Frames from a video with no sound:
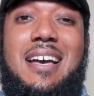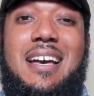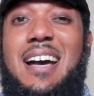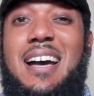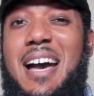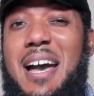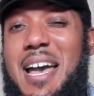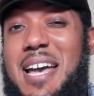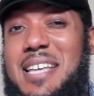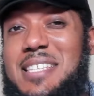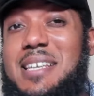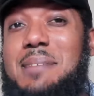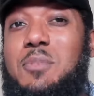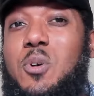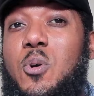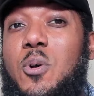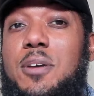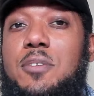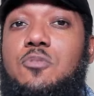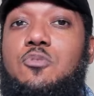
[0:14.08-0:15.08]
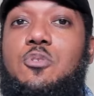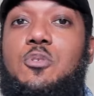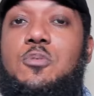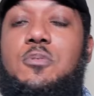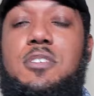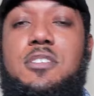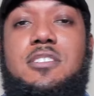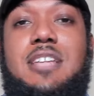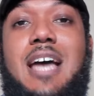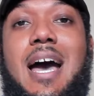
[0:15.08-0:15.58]
As I'm going through
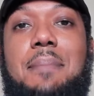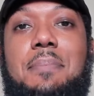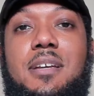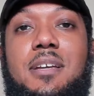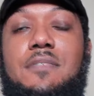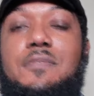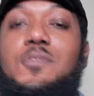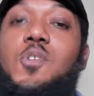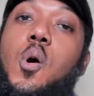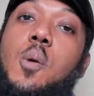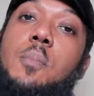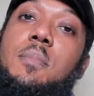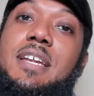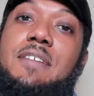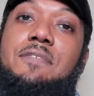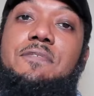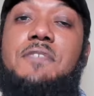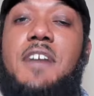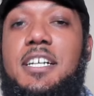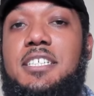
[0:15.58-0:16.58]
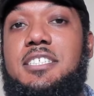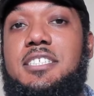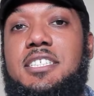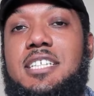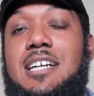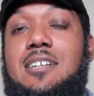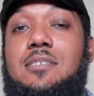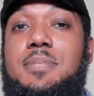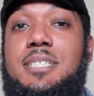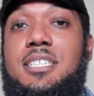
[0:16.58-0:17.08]
this topic of form and function,
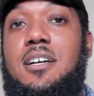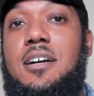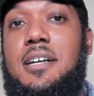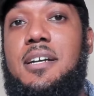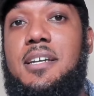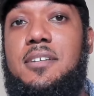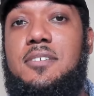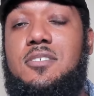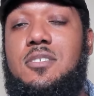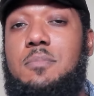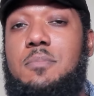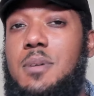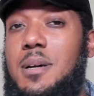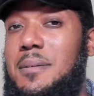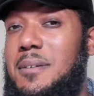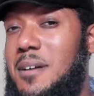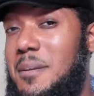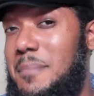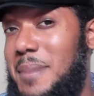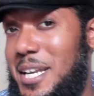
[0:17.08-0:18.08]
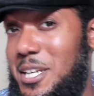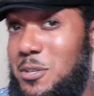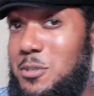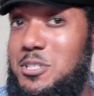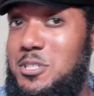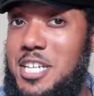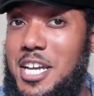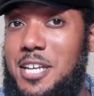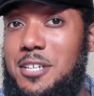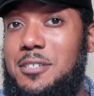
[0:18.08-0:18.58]
I'll be talking also about on my new
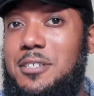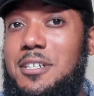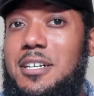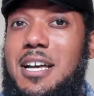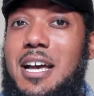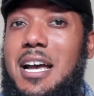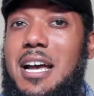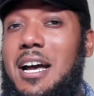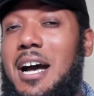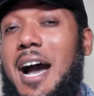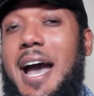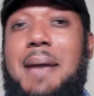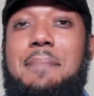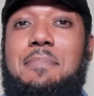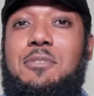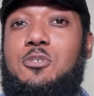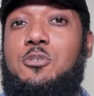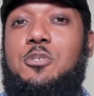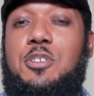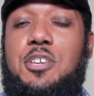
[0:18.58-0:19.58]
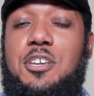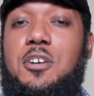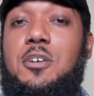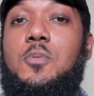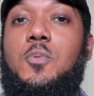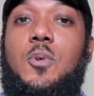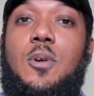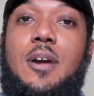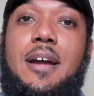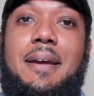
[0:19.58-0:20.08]
channel, I'm the Studio,
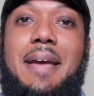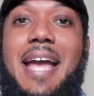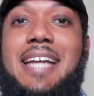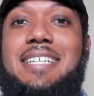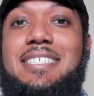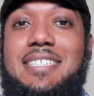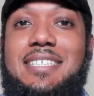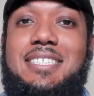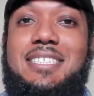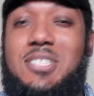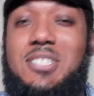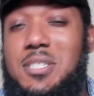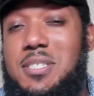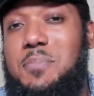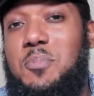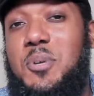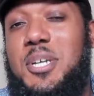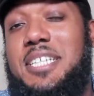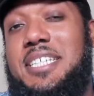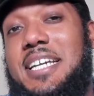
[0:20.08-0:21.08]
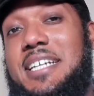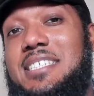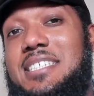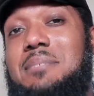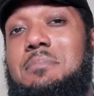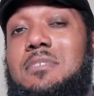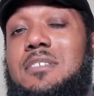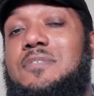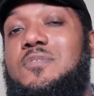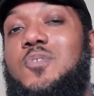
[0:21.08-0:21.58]
where I actually start to break down
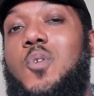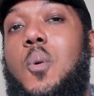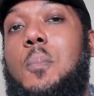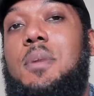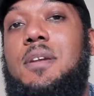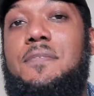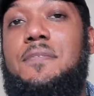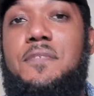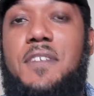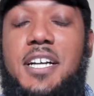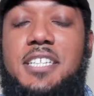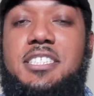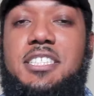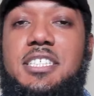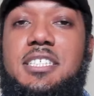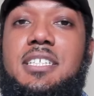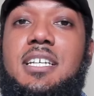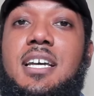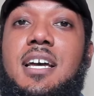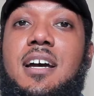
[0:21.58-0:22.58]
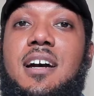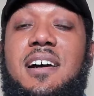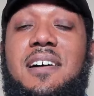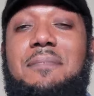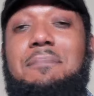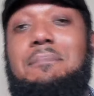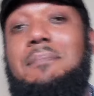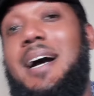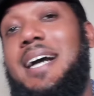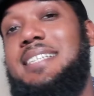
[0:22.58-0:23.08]
some of the form and function of
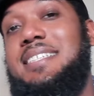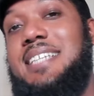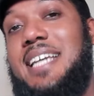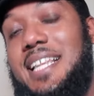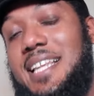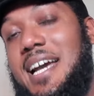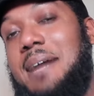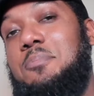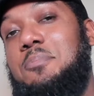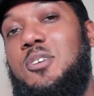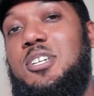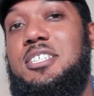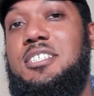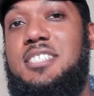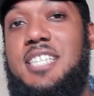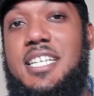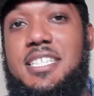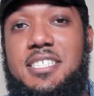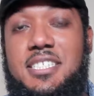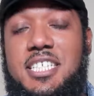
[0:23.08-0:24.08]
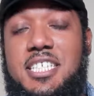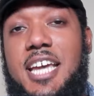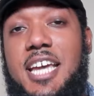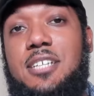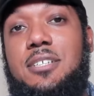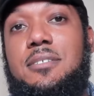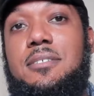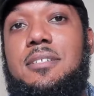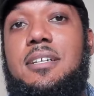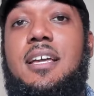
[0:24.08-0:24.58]
my daily operations as a
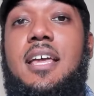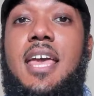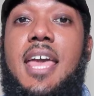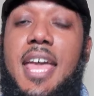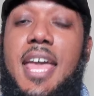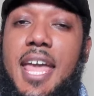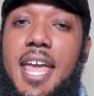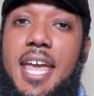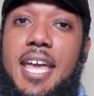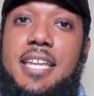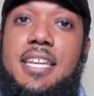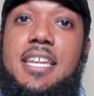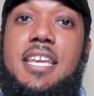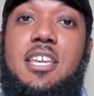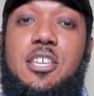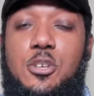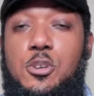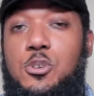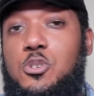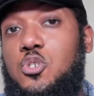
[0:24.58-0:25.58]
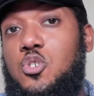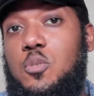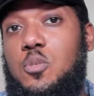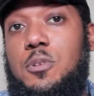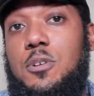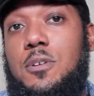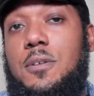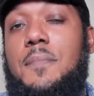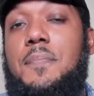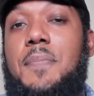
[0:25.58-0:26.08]
channel and
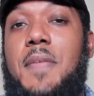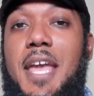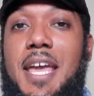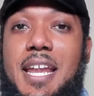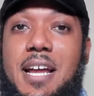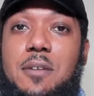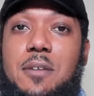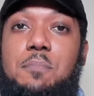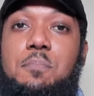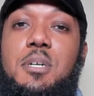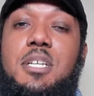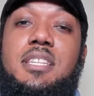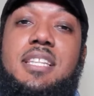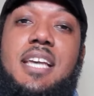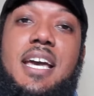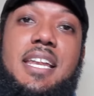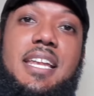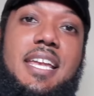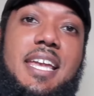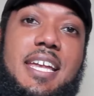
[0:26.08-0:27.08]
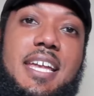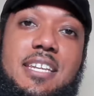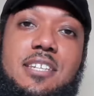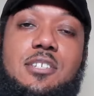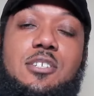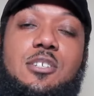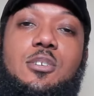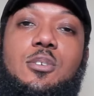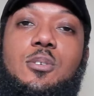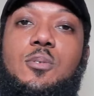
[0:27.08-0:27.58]
YouTuber. And I'll put that
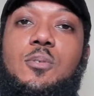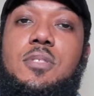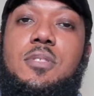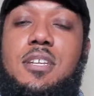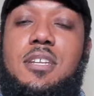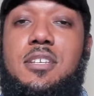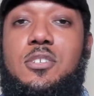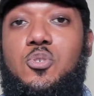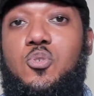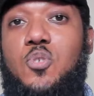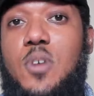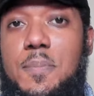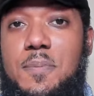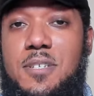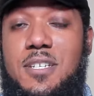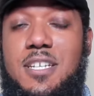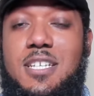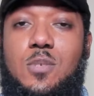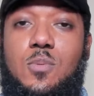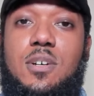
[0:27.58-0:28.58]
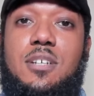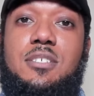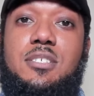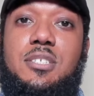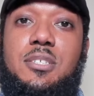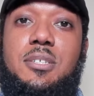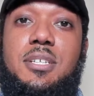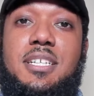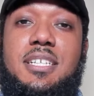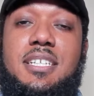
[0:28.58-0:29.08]
into the description as well so
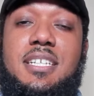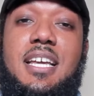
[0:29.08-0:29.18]
you can